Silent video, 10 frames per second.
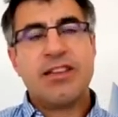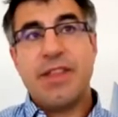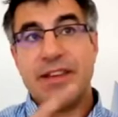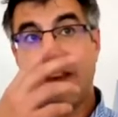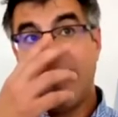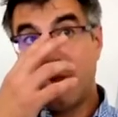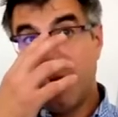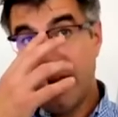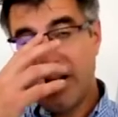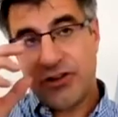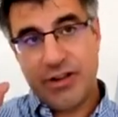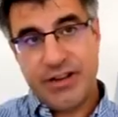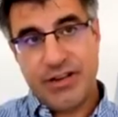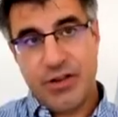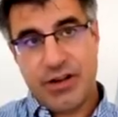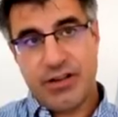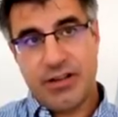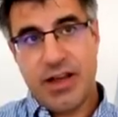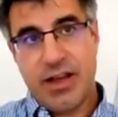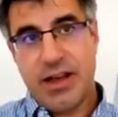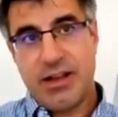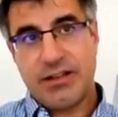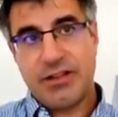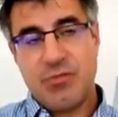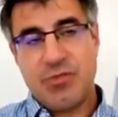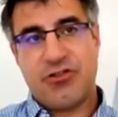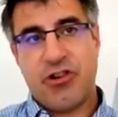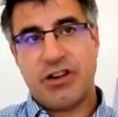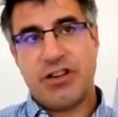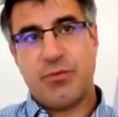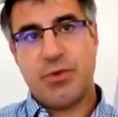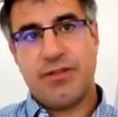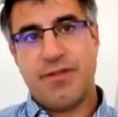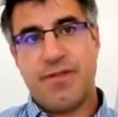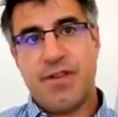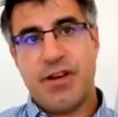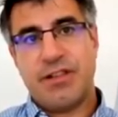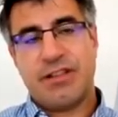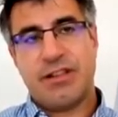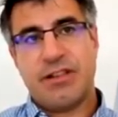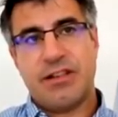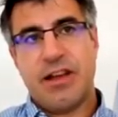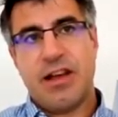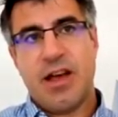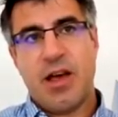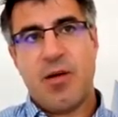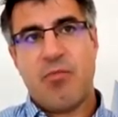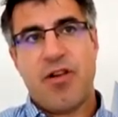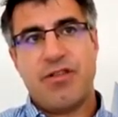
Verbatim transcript: So in this case, we literally took uh, superstructure that we'd first uh,